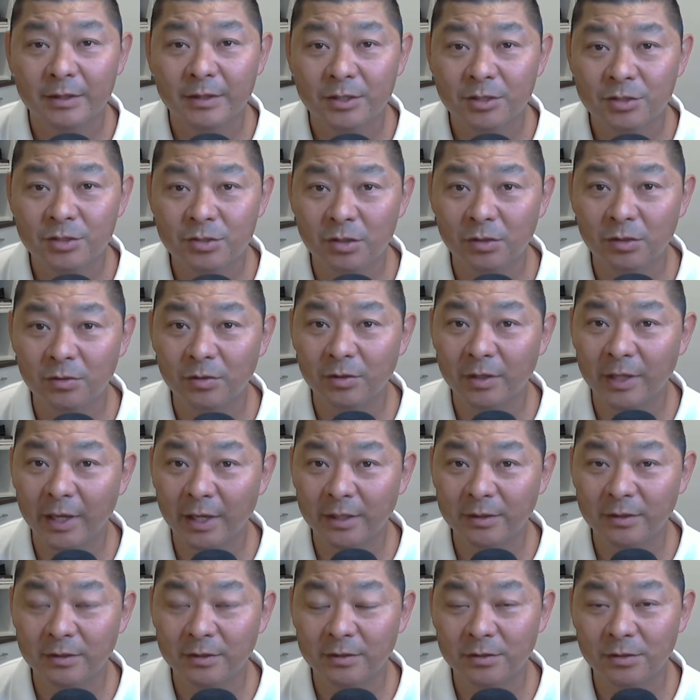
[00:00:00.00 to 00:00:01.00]
So you
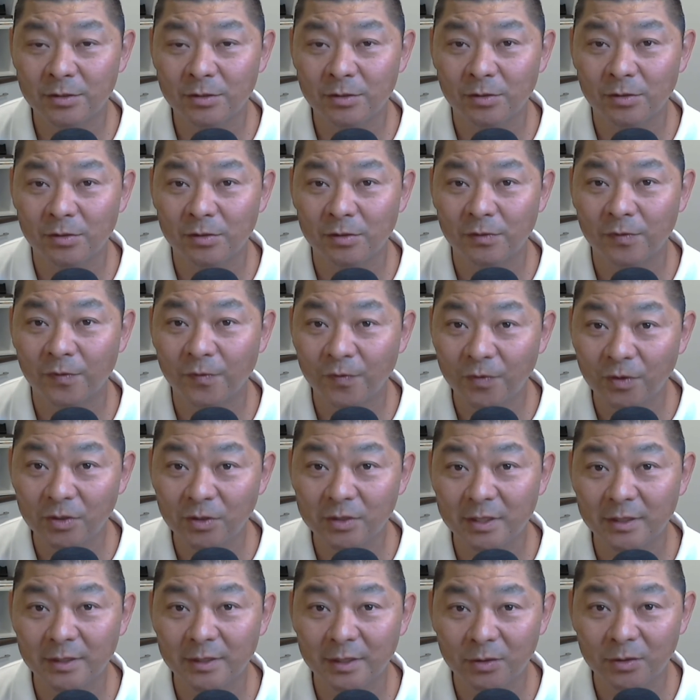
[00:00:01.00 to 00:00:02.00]
get your
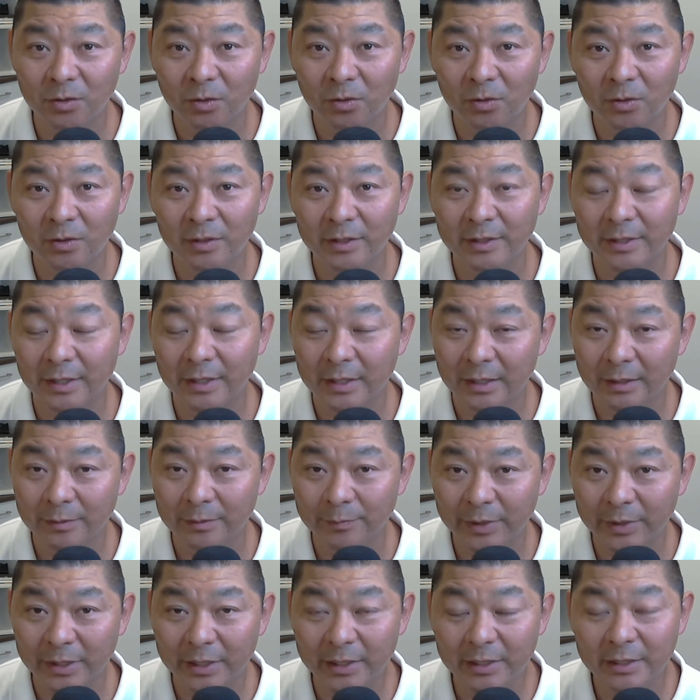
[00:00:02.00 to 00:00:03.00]
foot in the door in the
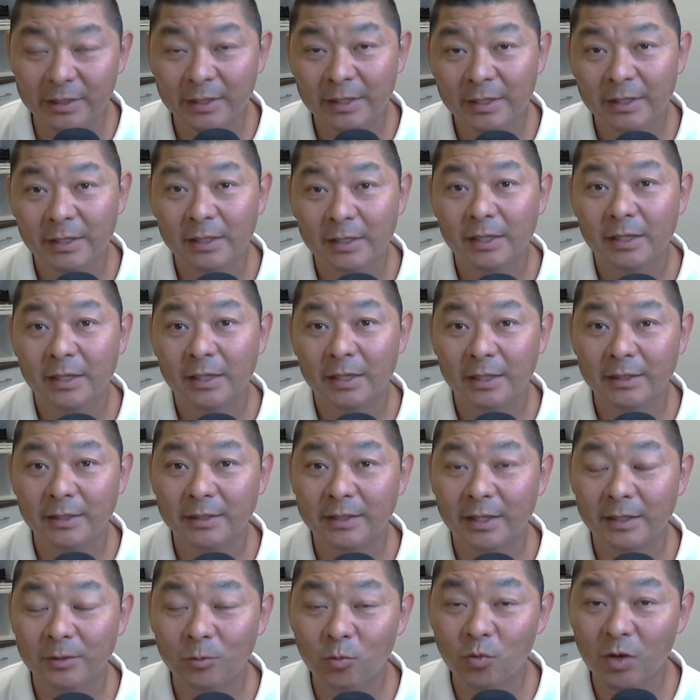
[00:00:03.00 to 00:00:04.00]
company,
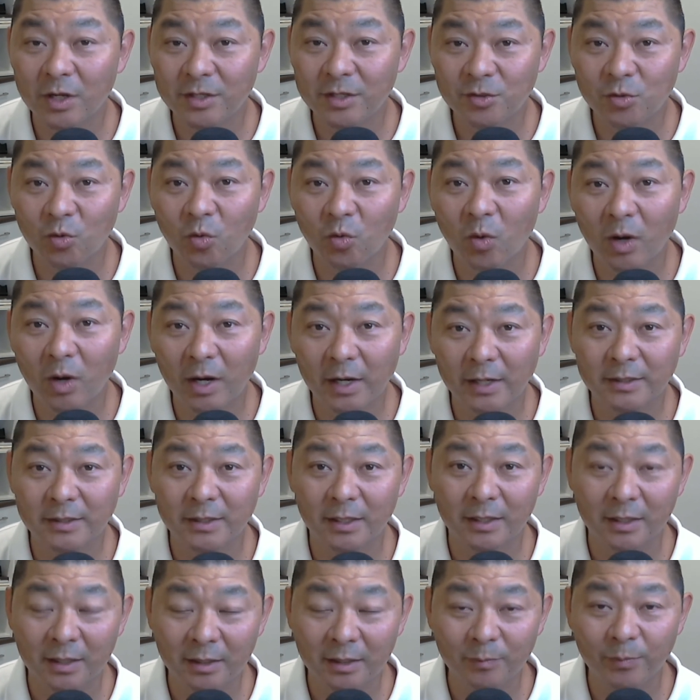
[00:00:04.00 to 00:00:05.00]
and then once you are in
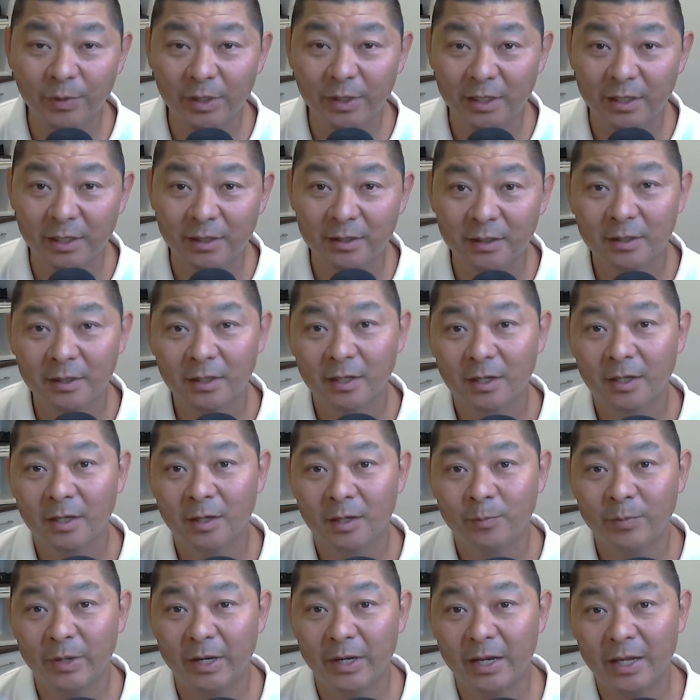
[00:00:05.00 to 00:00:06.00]
the company,
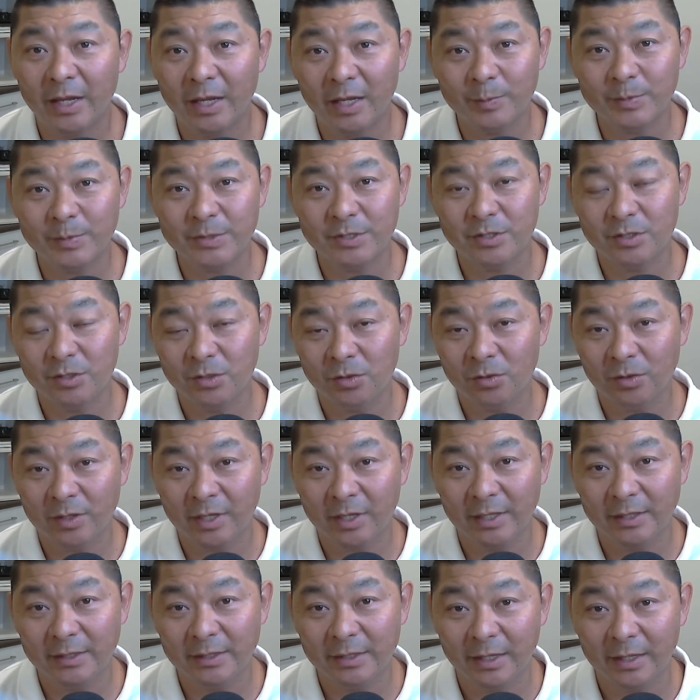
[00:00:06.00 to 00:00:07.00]
perhaps you
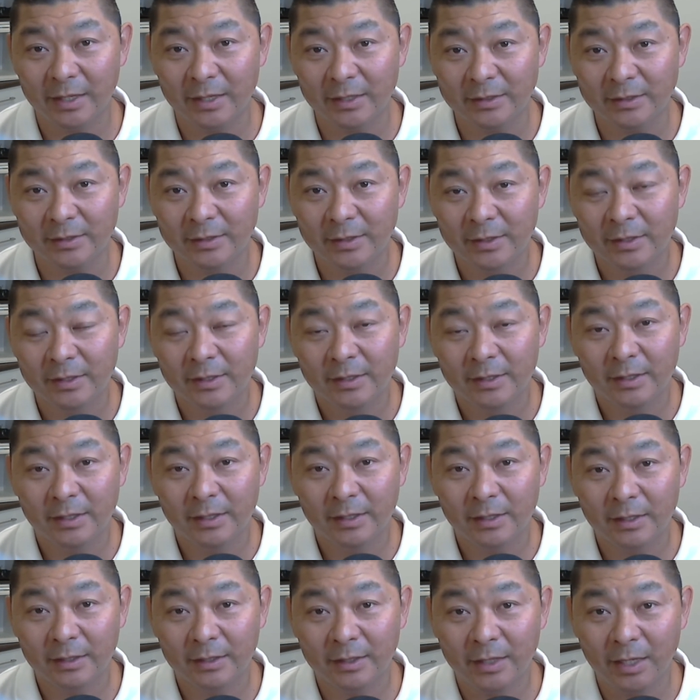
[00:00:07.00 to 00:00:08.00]
can then
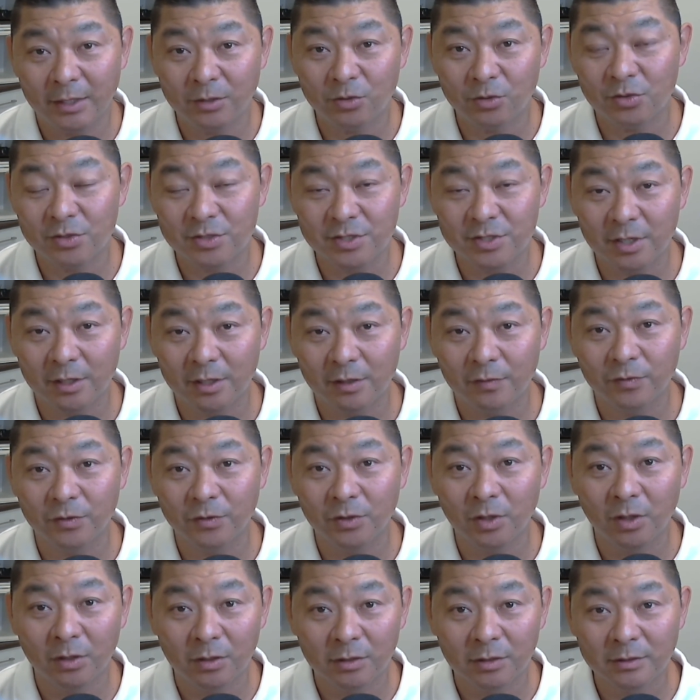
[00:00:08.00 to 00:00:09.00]
get yourself
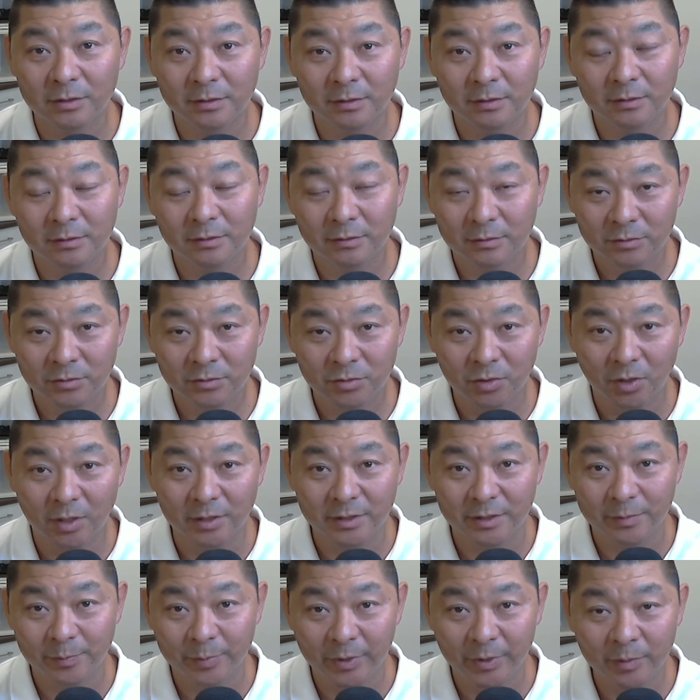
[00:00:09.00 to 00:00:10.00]
known to
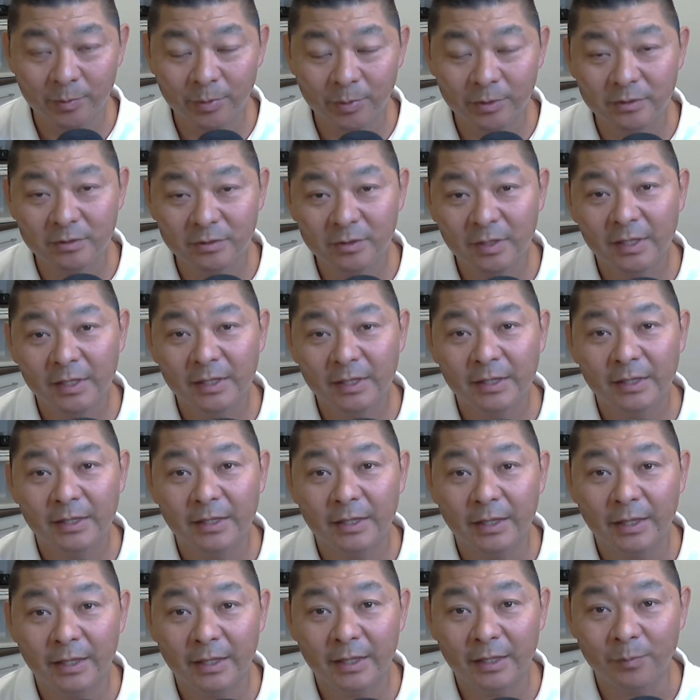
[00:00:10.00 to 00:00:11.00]
other people,
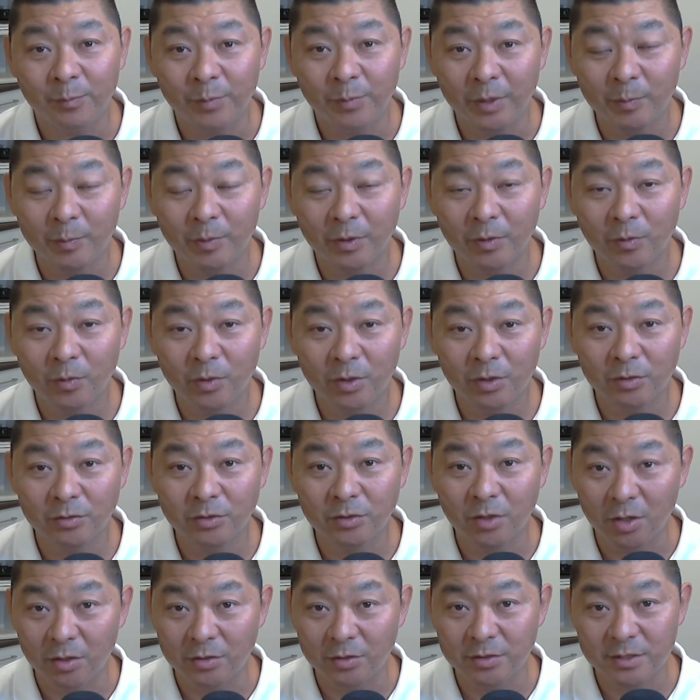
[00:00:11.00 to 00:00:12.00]
and people will
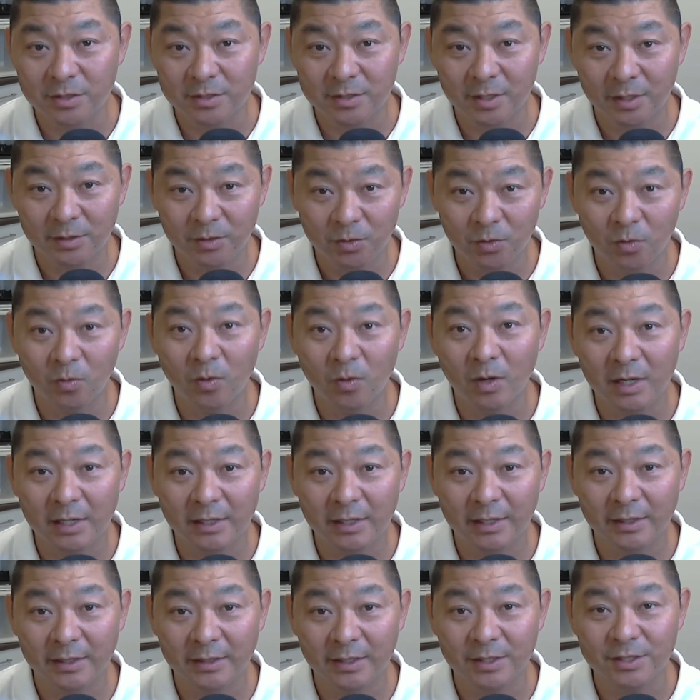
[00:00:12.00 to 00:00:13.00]
notice that you
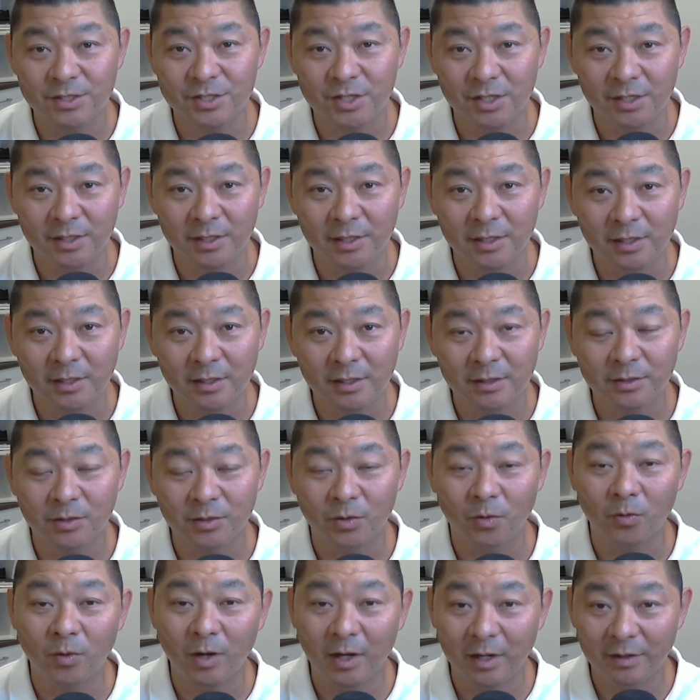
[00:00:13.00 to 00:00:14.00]
are an engineer,
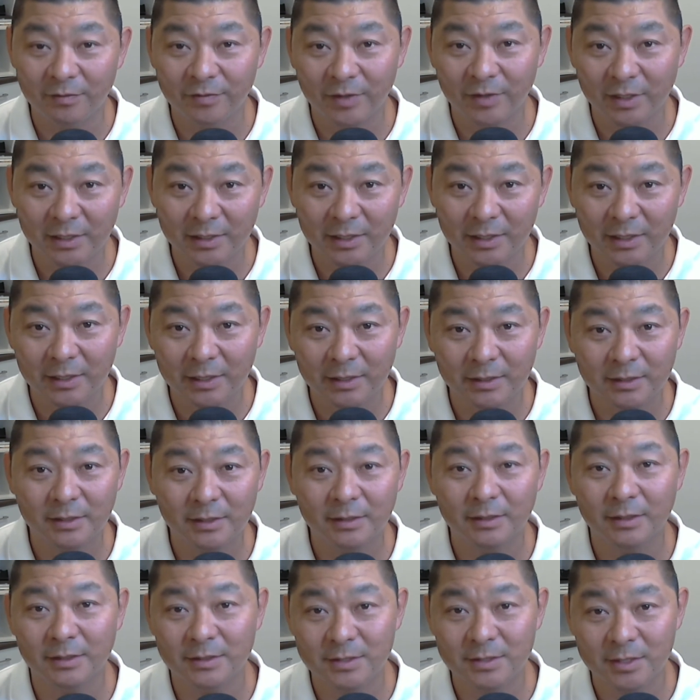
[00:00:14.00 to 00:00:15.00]
you are
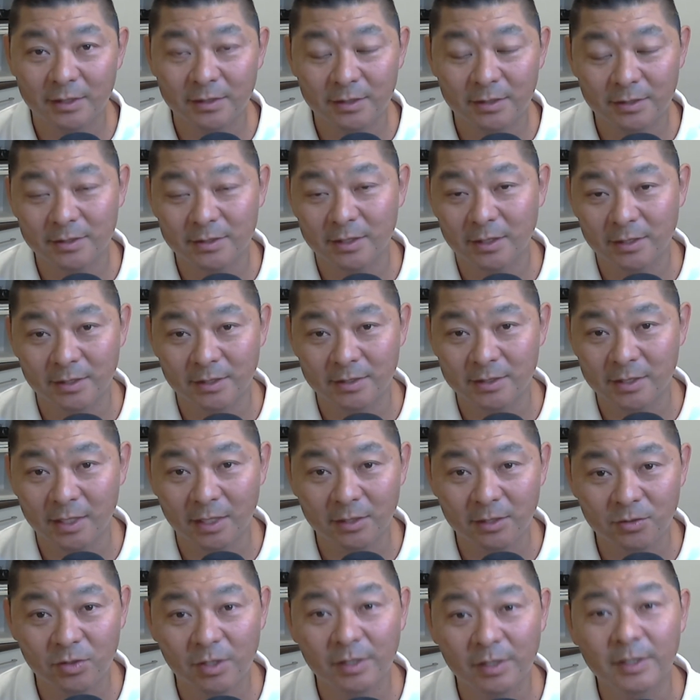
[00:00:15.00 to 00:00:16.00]
validated, etc., etc.,
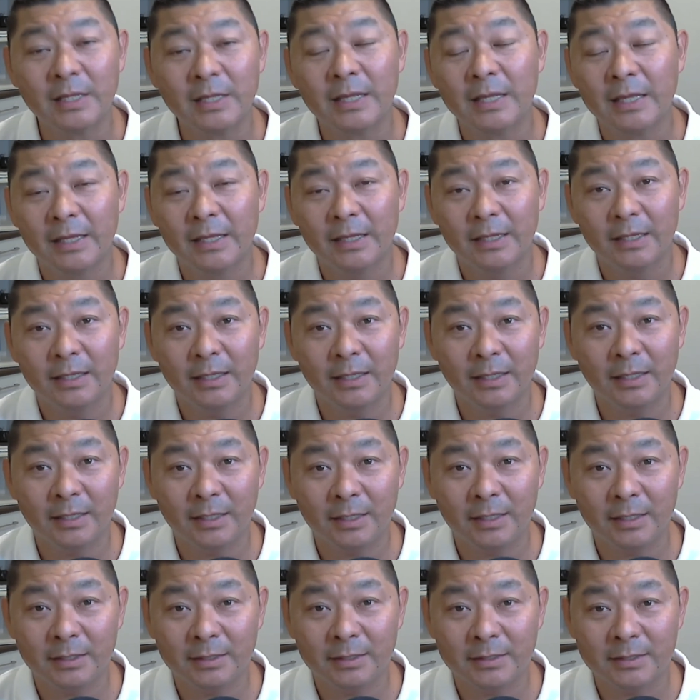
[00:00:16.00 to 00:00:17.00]
etc.,
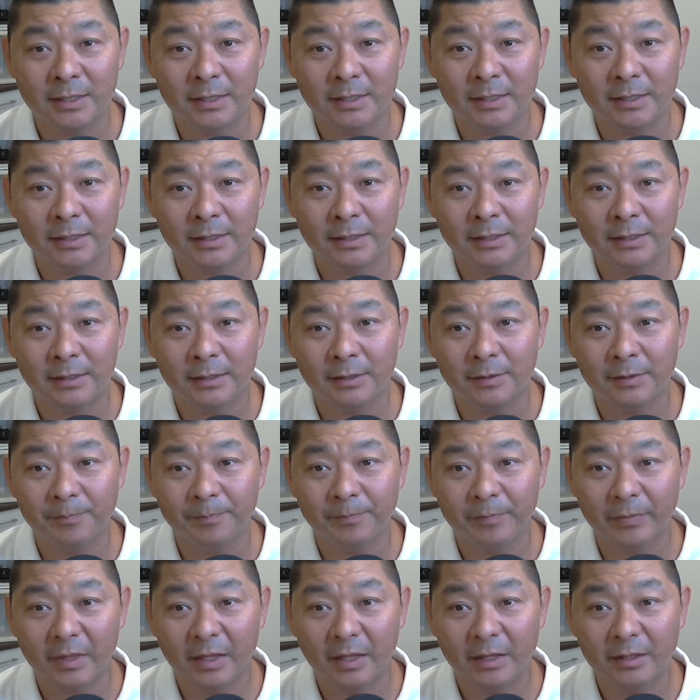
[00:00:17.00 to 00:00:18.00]
and
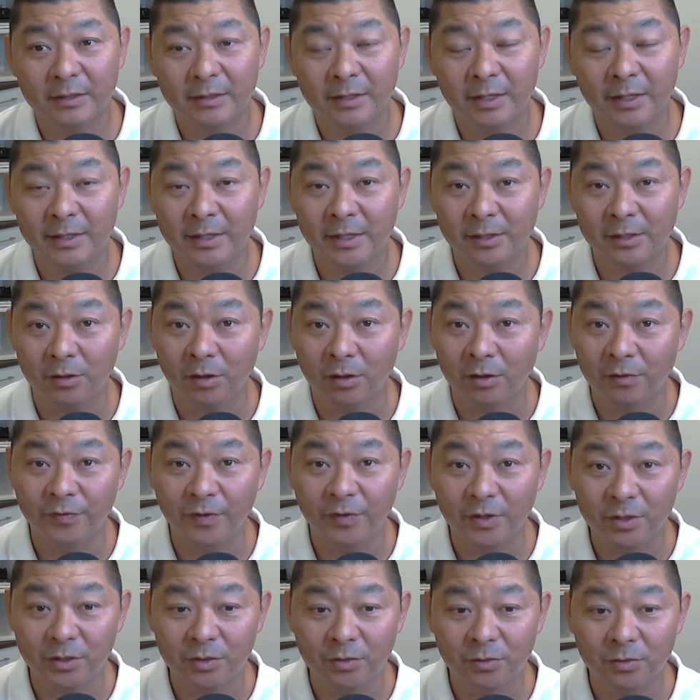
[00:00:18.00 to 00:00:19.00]
they can
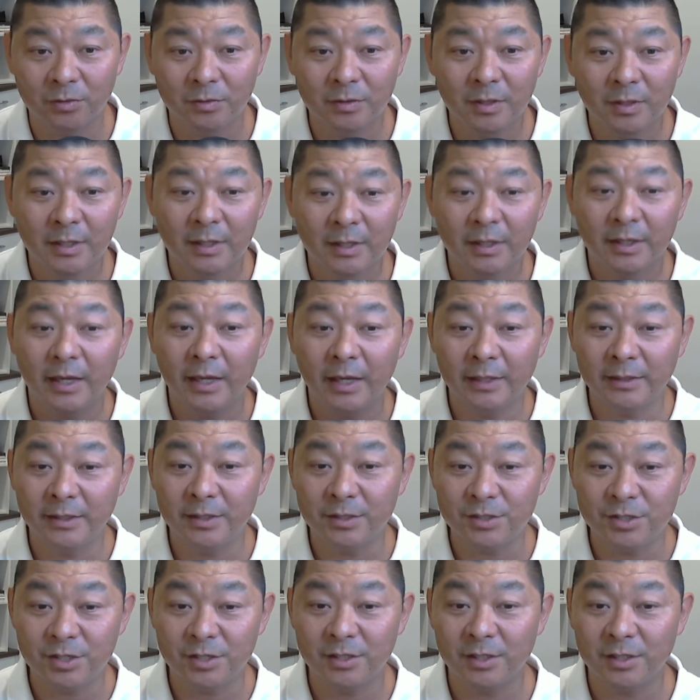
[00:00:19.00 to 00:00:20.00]
offer you an
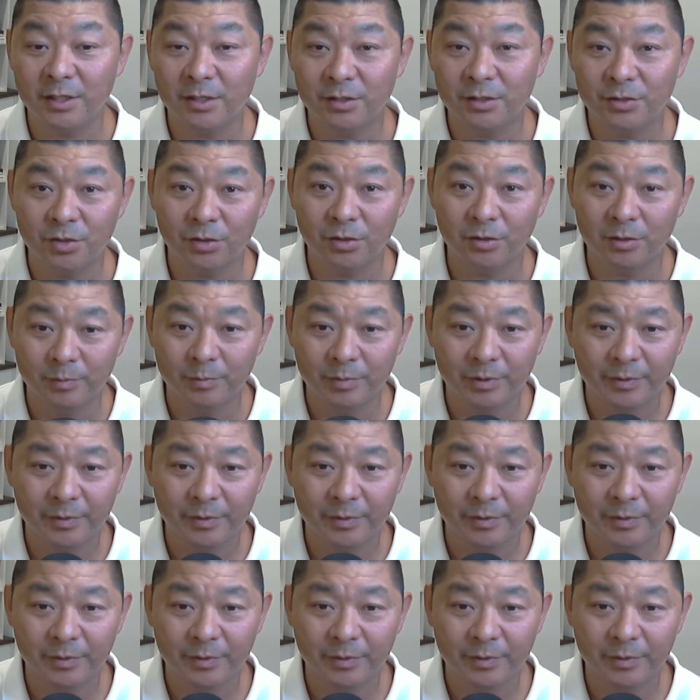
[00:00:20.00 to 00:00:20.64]
engineer job.